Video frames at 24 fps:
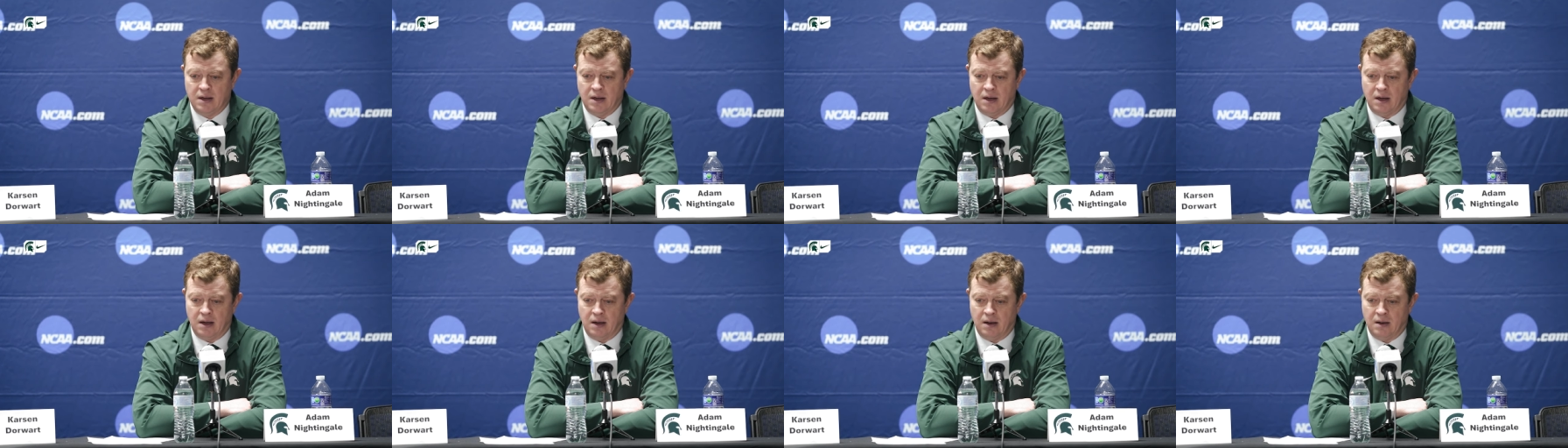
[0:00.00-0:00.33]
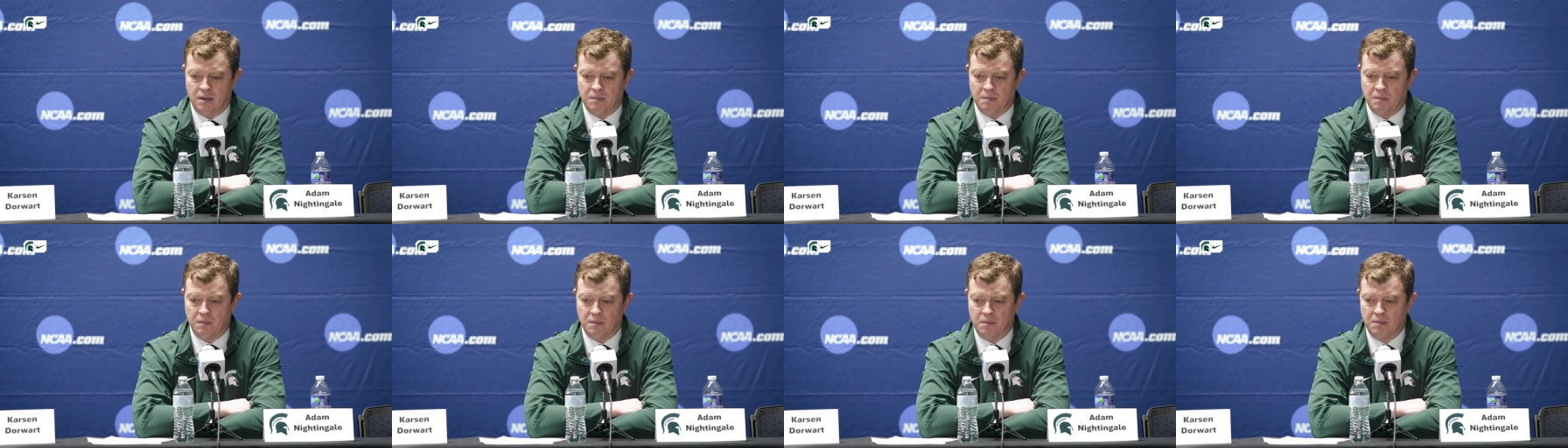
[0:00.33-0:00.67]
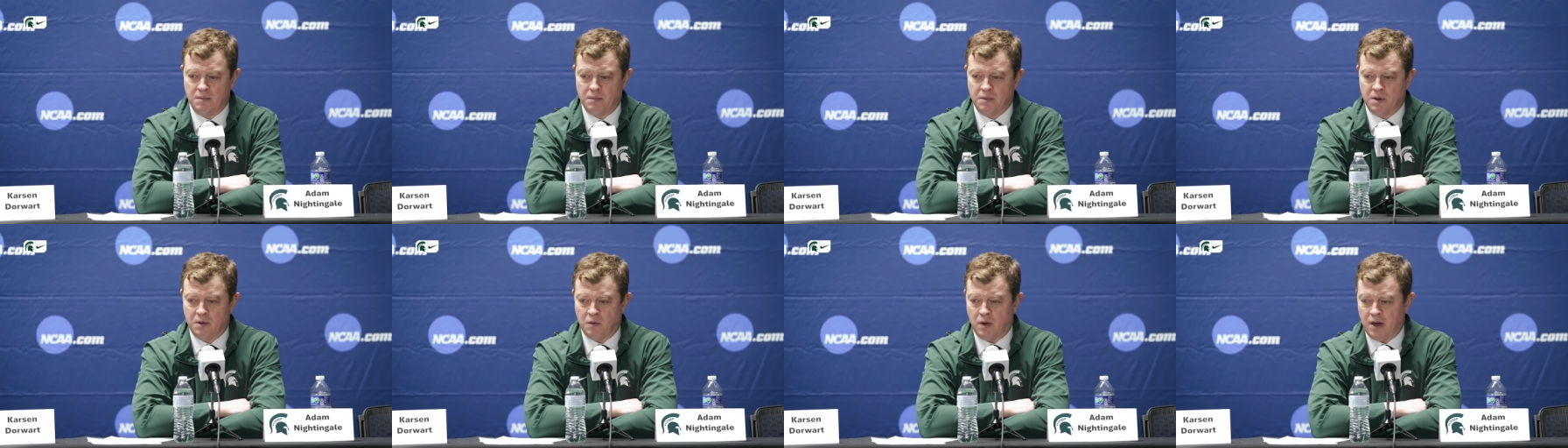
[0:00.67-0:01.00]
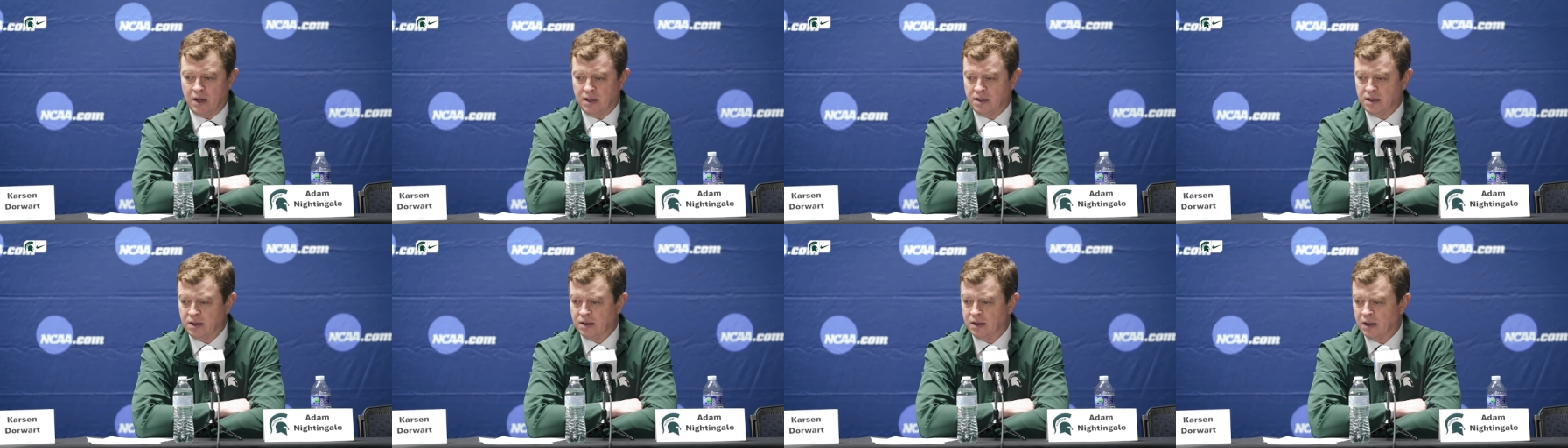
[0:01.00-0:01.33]
You know,
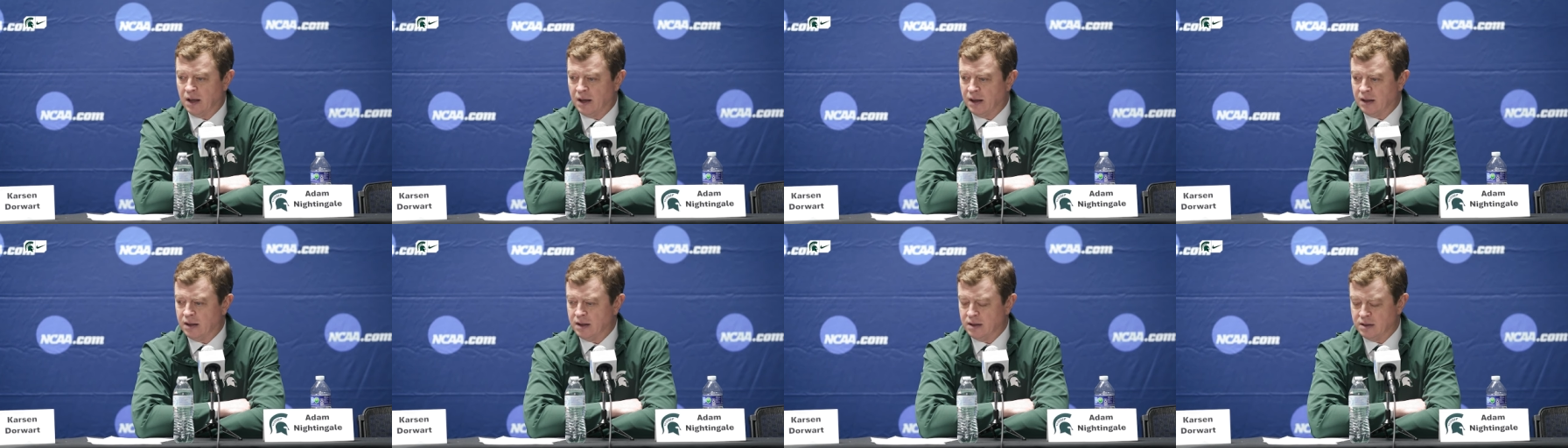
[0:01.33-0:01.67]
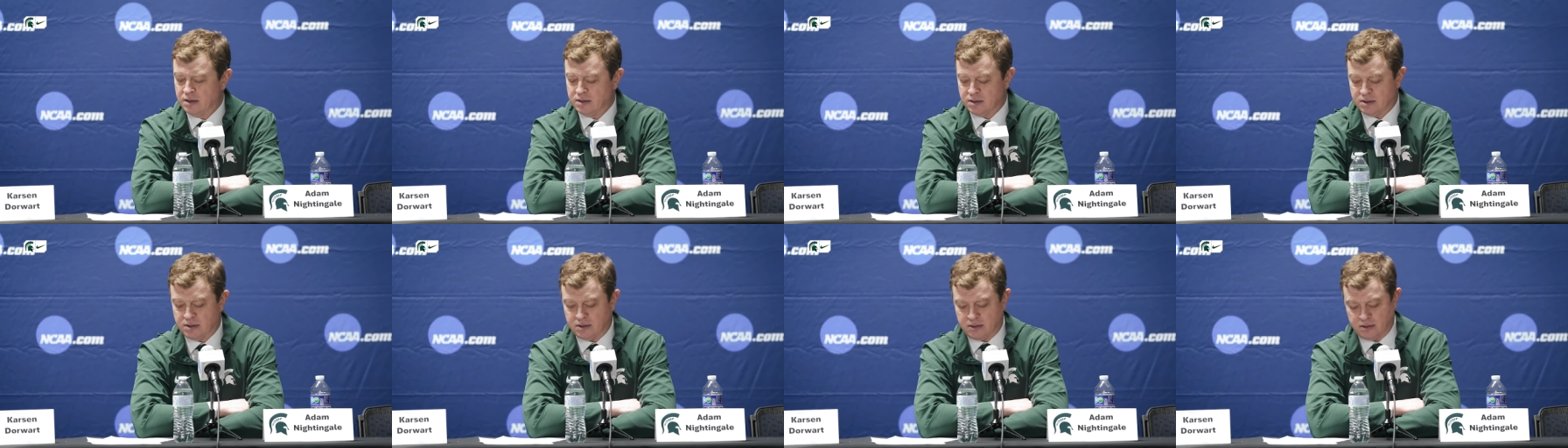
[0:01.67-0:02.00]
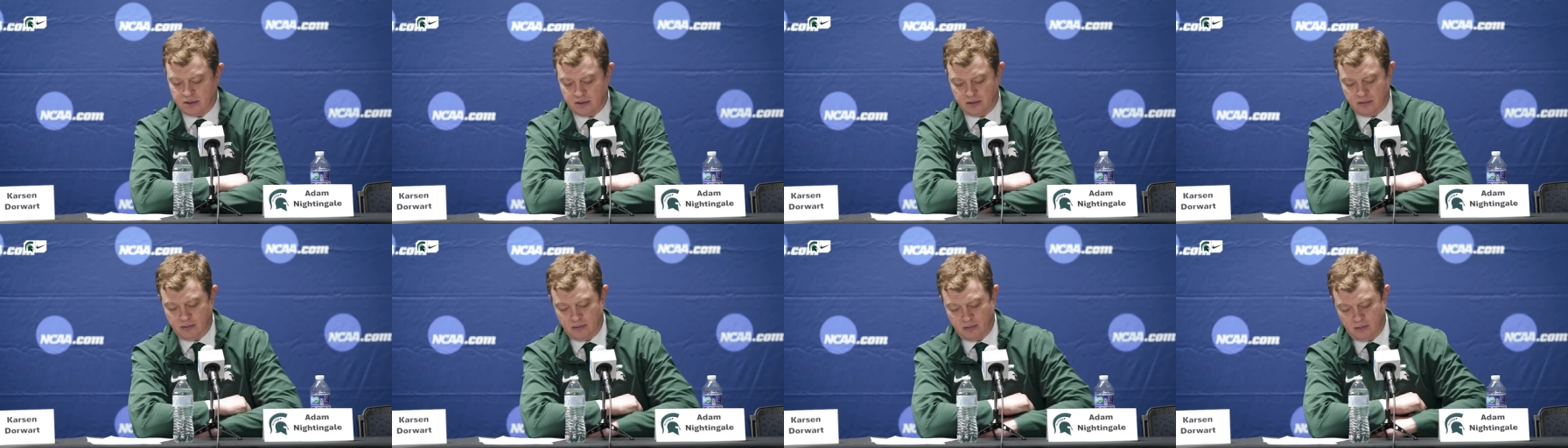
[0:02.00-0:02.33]
what I did like is,